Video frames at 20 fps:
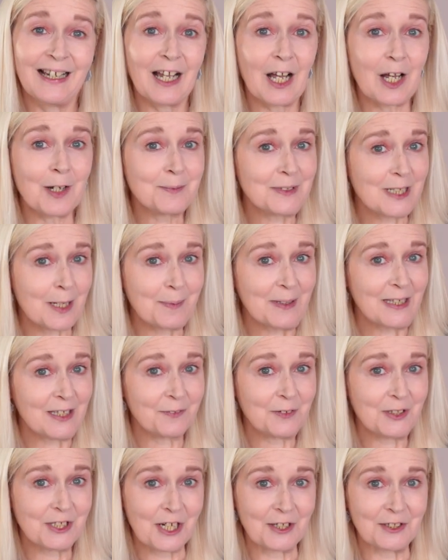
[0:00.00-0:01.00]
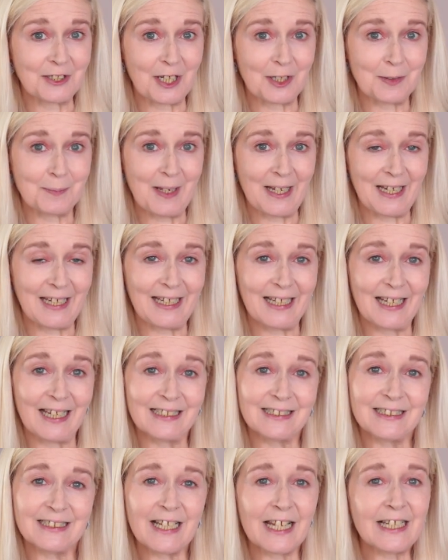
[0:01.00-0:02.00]
I'm Debbie if you don't know me,
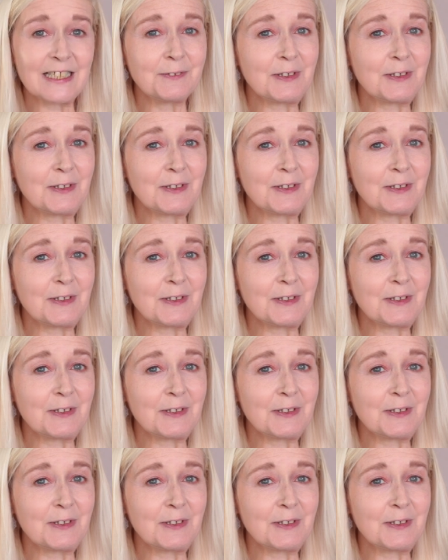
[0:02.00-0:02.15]
and today's